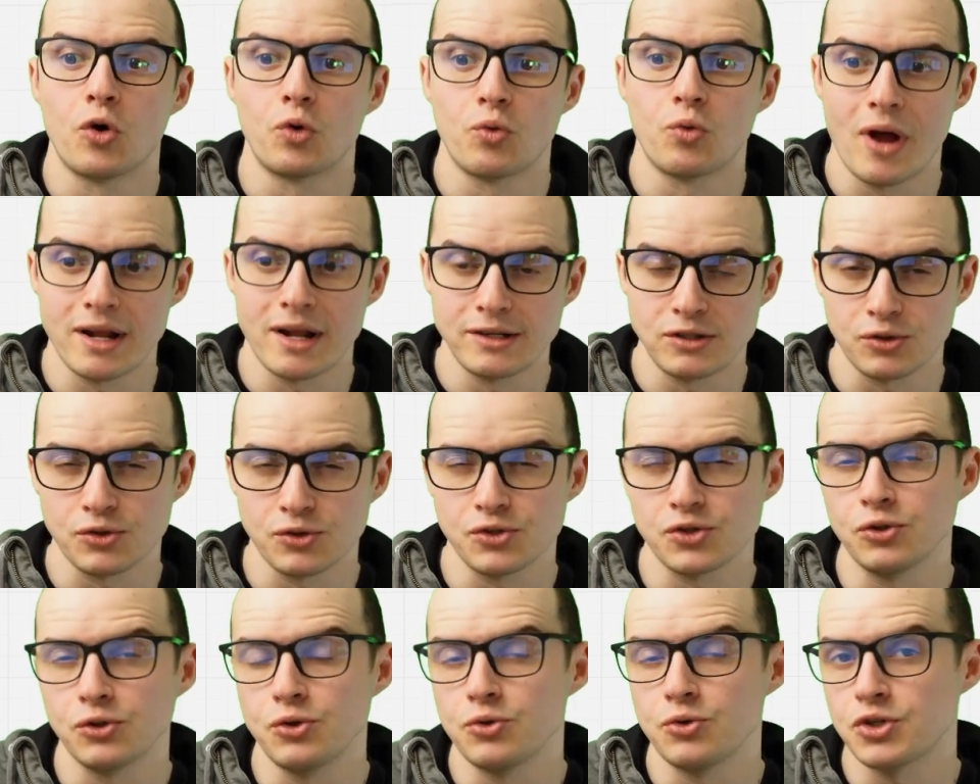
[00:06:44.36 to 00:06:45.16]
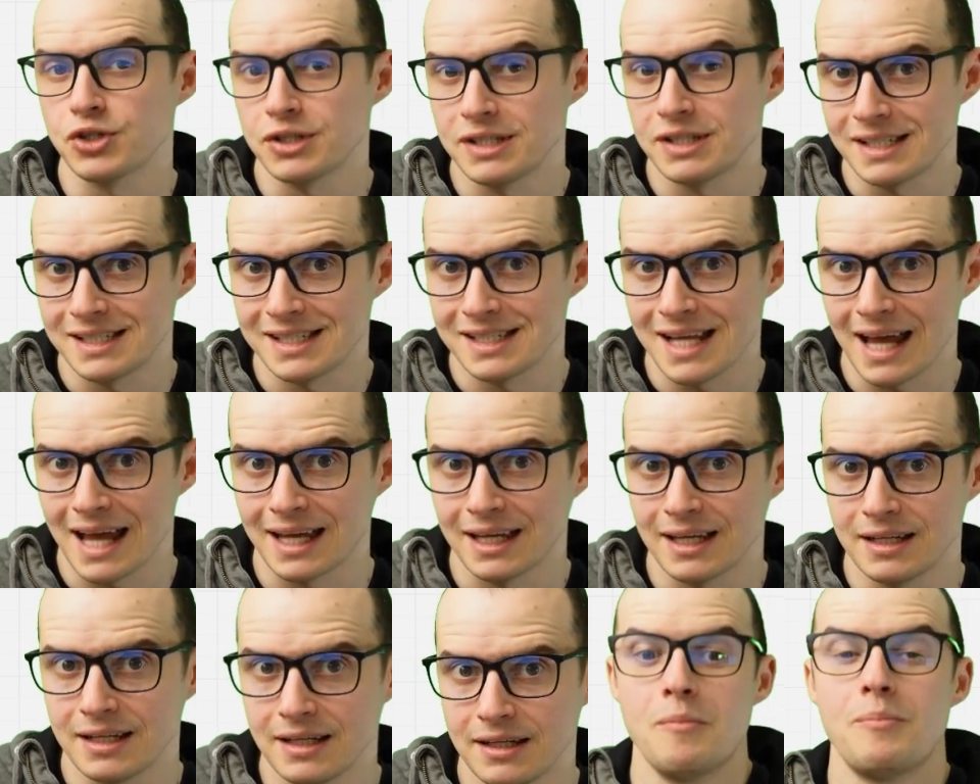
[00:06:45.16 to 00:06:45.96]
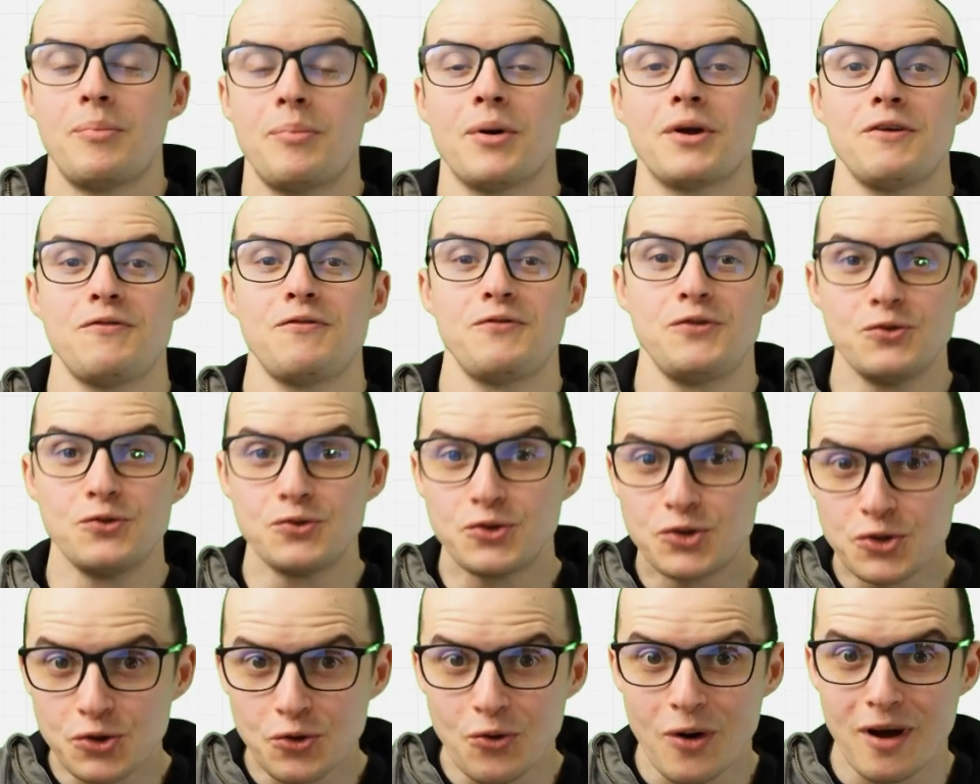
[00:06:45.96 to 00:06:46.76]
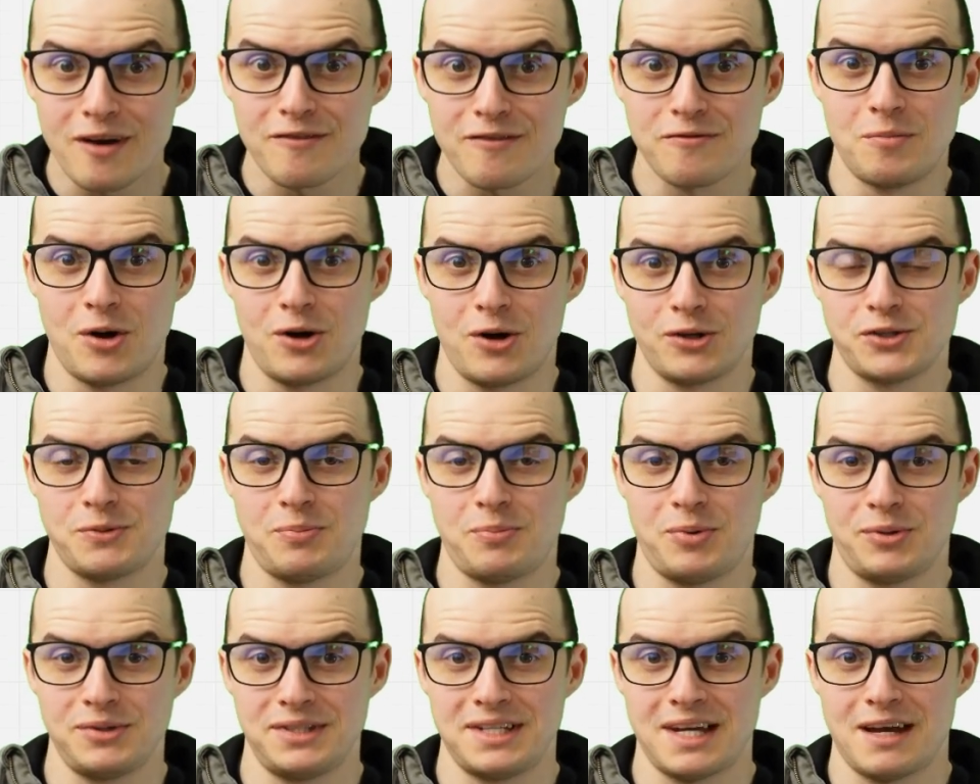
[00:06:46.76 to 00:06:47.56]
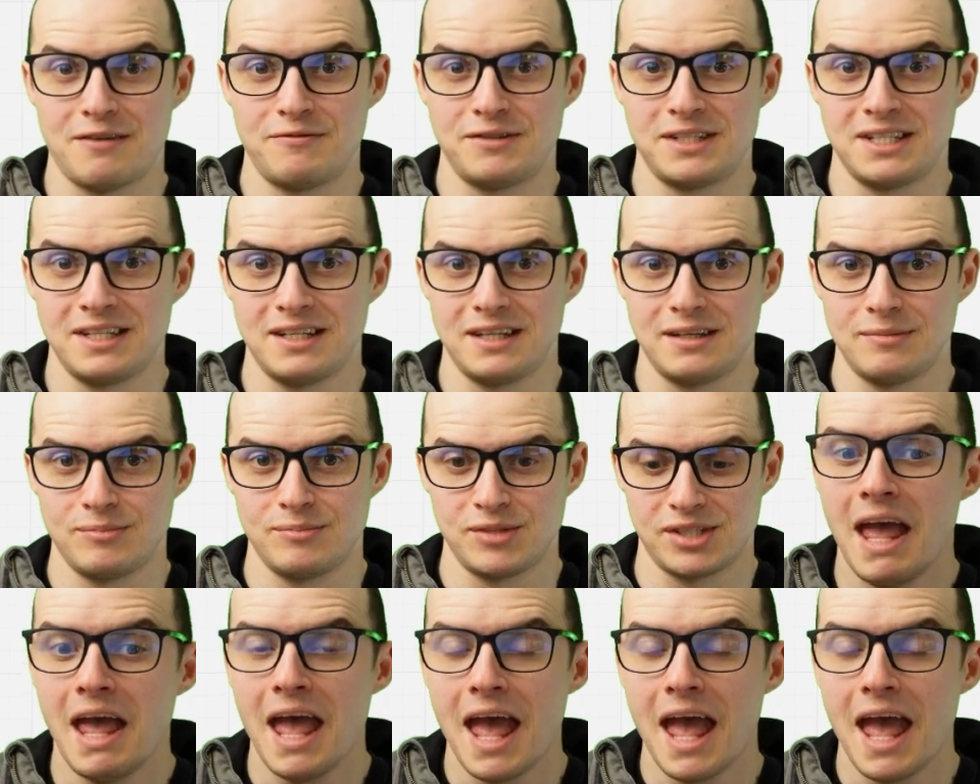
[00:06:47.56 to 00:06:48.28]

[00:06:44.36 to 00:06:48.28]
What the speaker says: rental solution second. But if you do have multiple dev teams,